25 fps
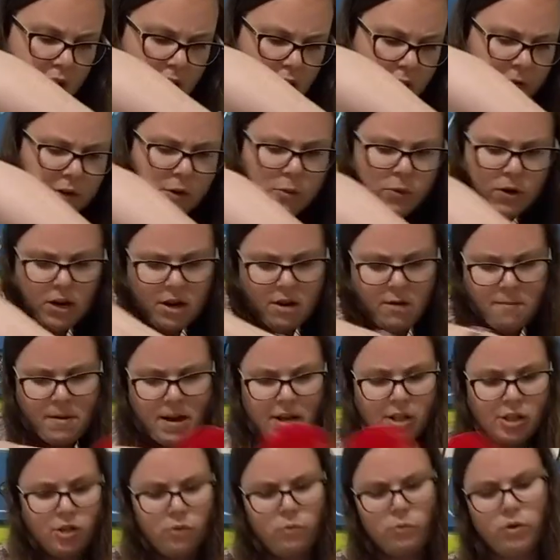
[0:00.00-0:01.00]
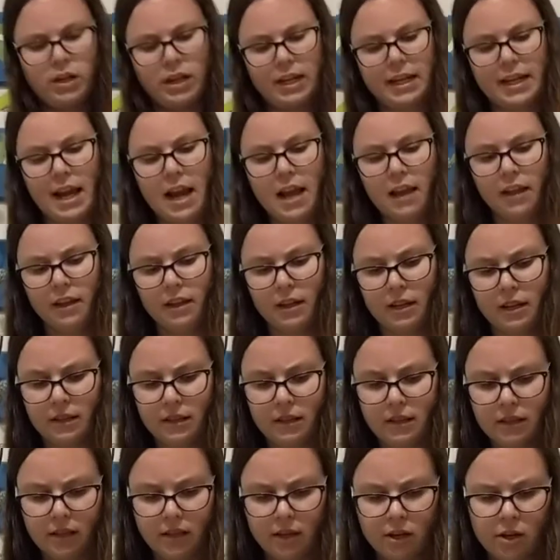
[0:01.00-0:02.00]
If you want to imagine what a gallon
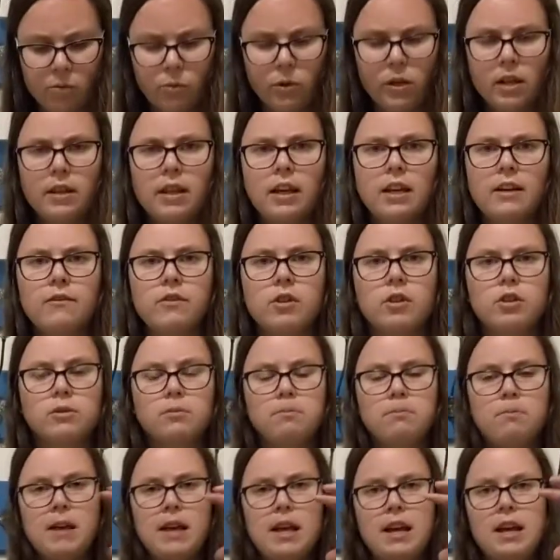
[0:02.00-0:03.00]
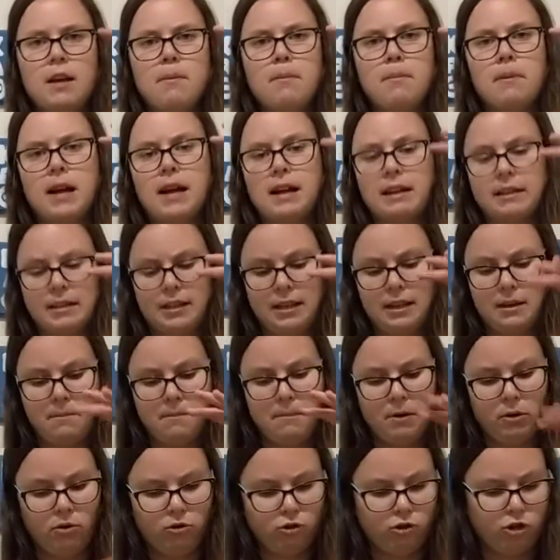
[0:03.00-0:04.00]
is, you want to think of those big plastic
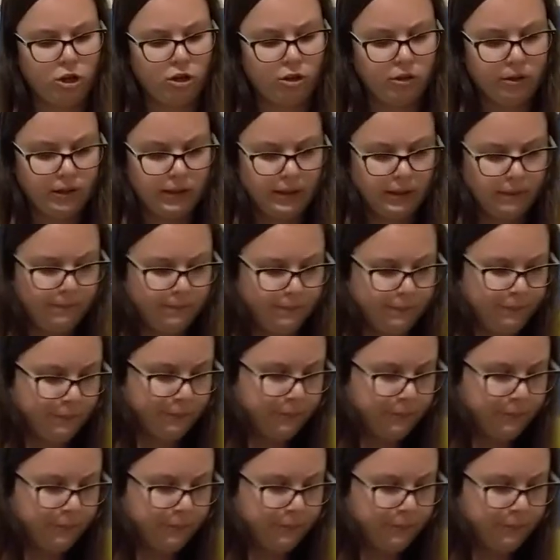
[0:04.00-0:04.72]
milk jugs.